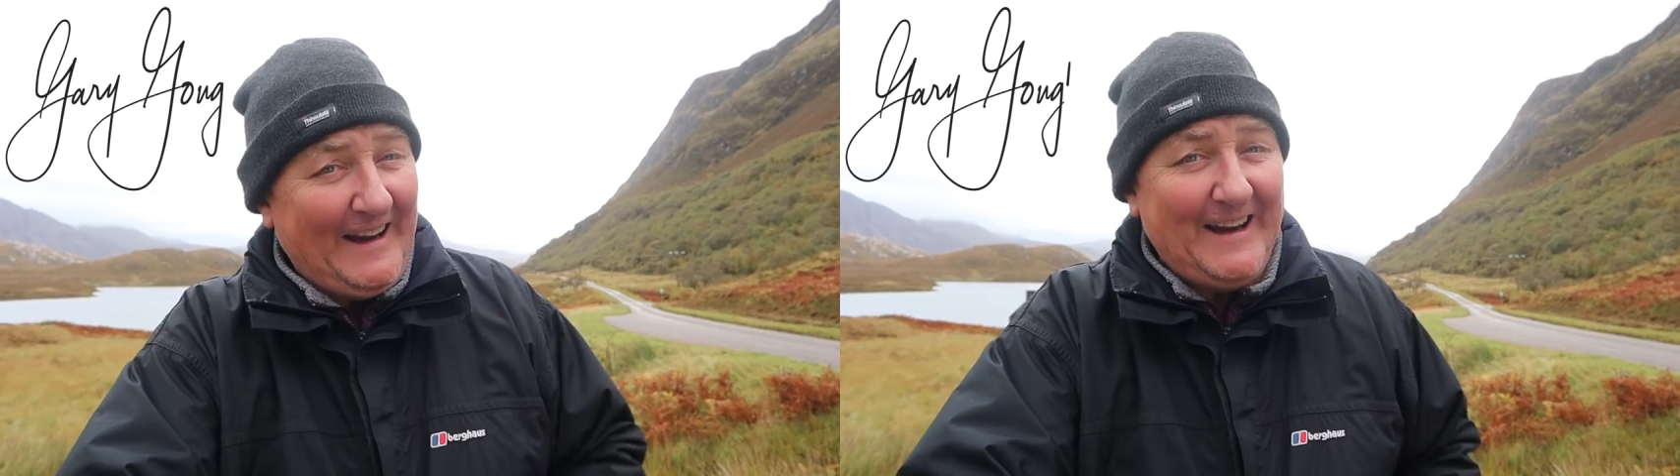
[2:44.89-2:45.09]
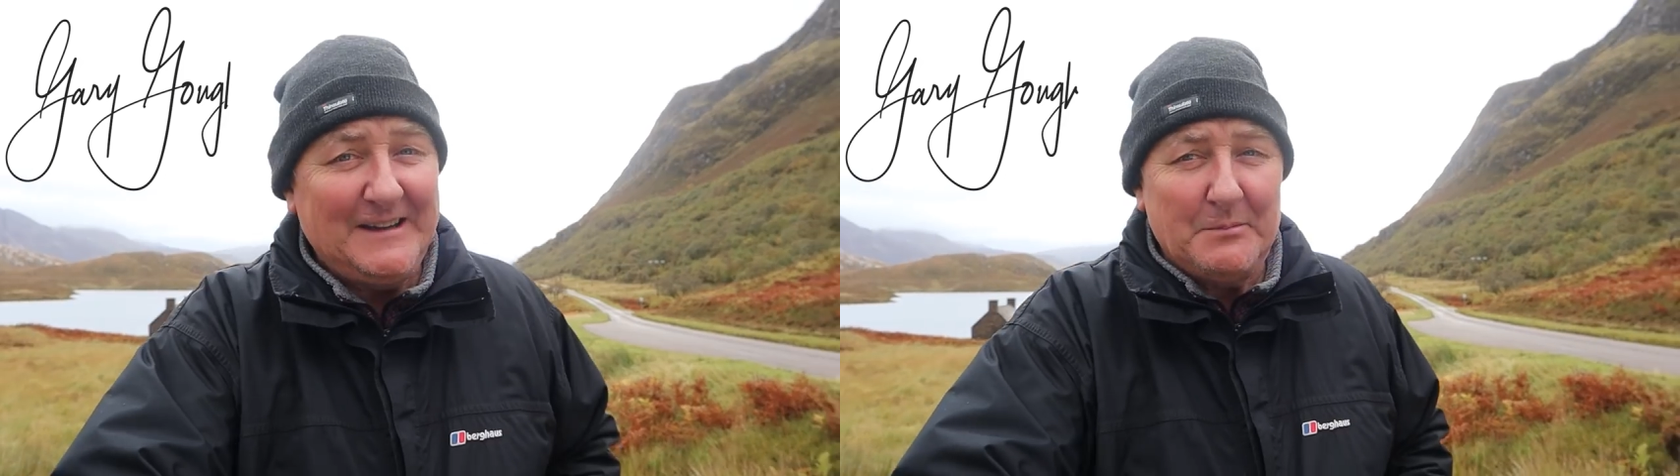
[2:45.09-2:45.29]

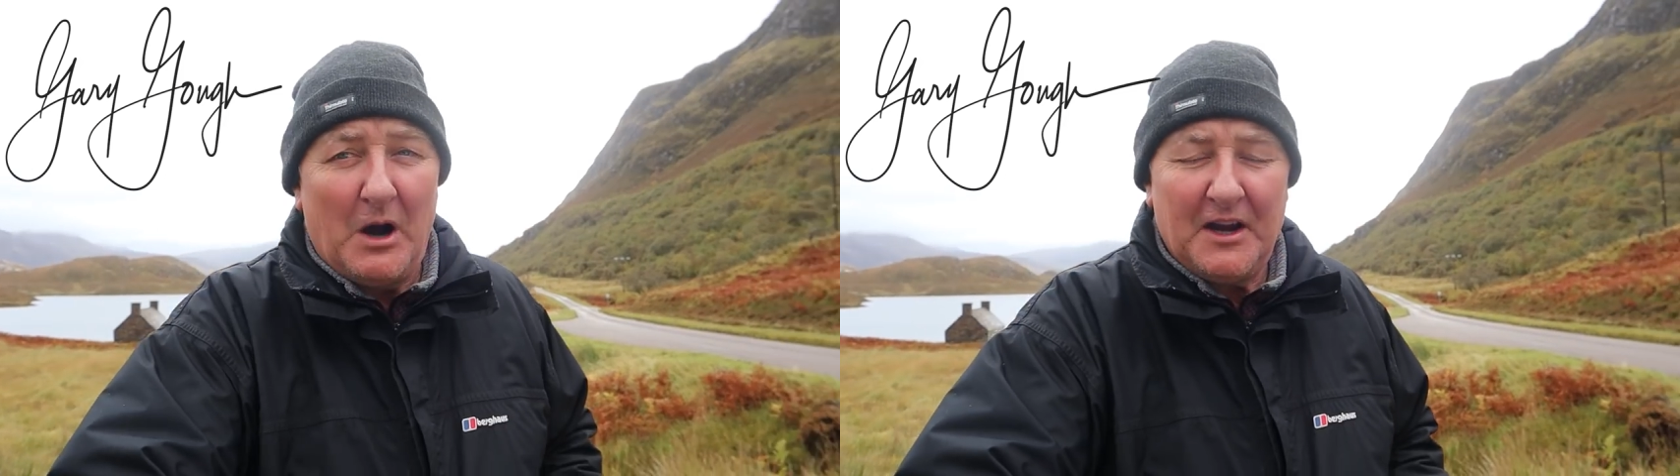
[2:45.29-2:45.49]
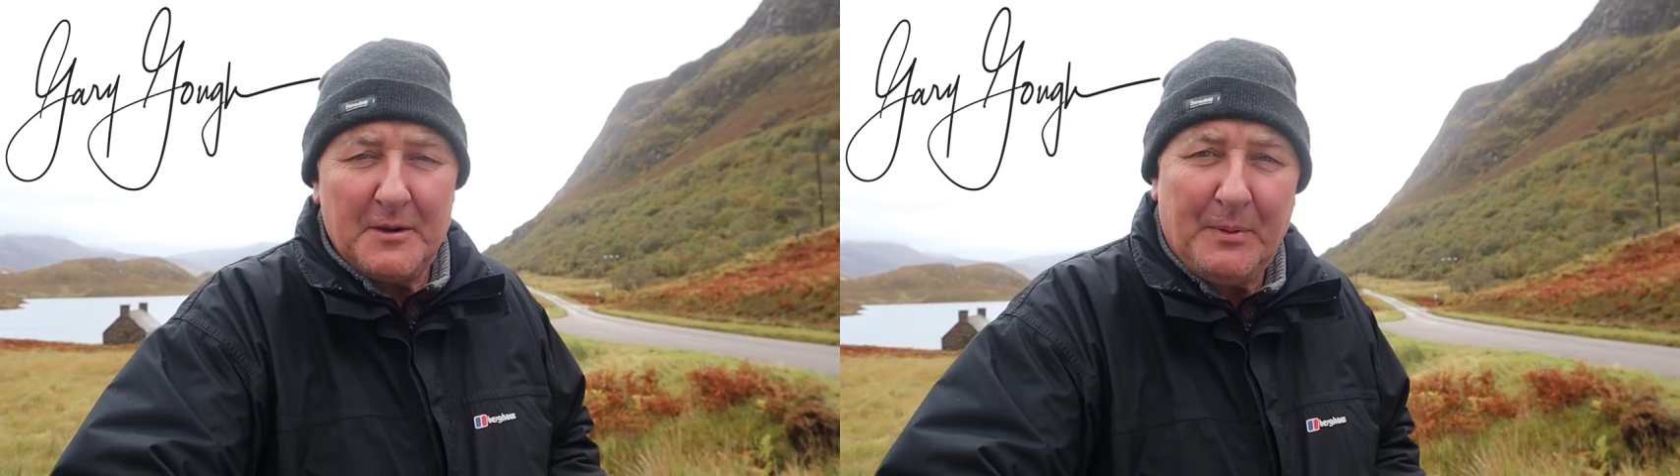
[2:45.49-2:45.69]
in
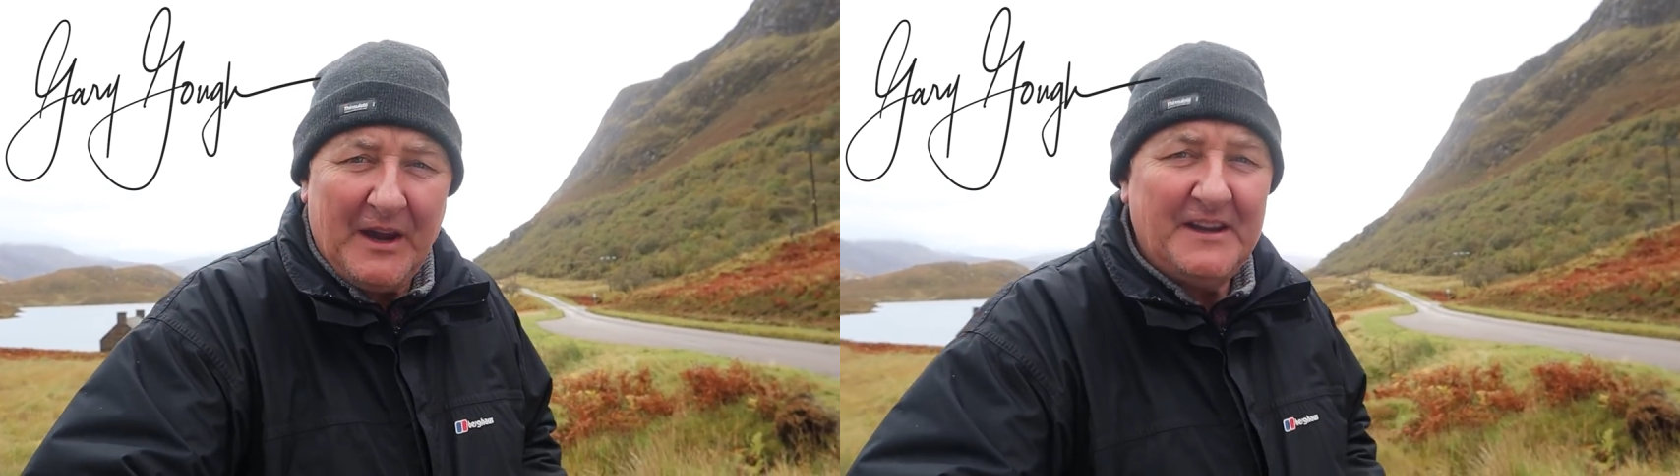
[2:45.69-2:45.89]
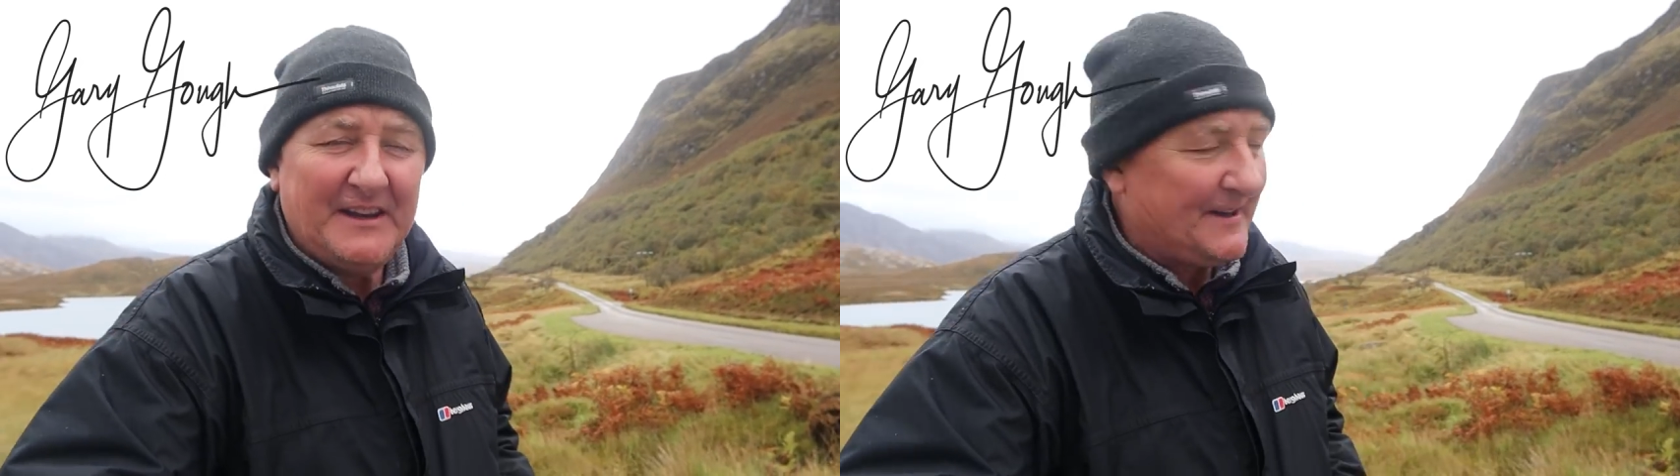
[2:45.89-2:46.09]
my
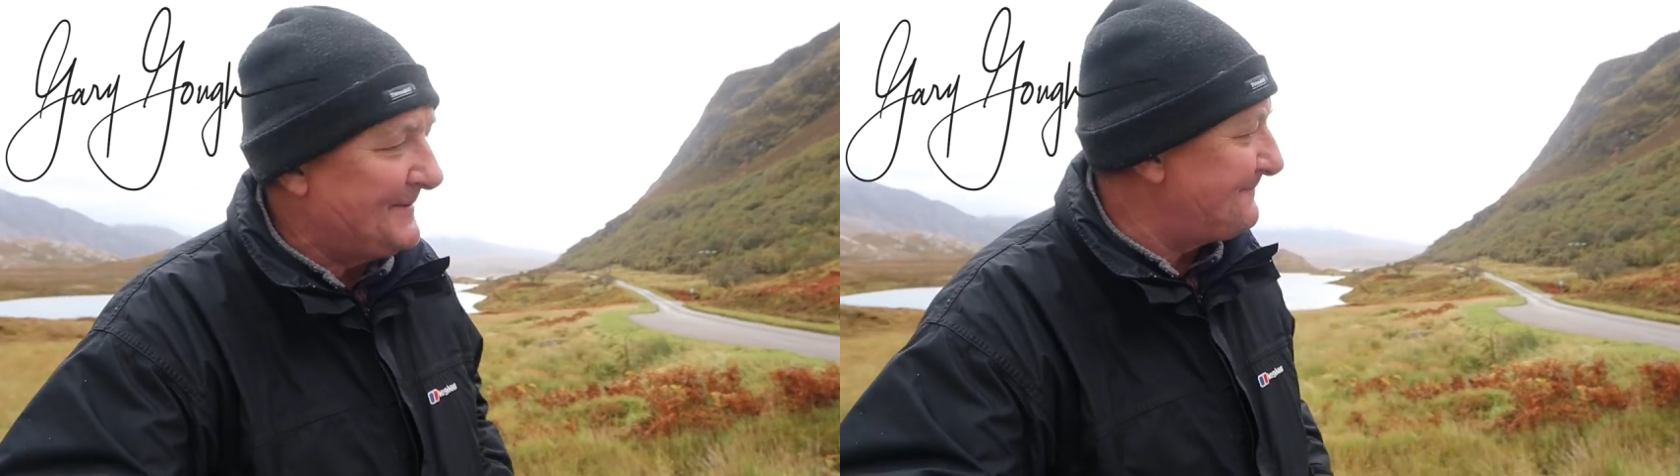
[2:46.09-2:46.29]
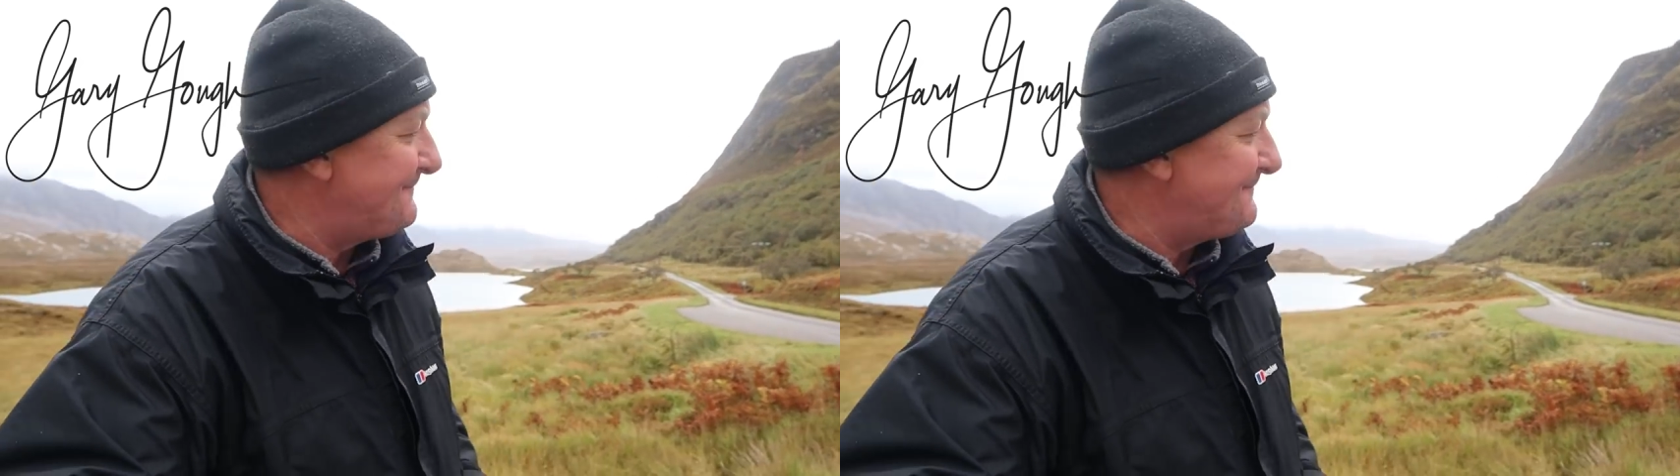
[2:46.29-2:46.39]
opinion.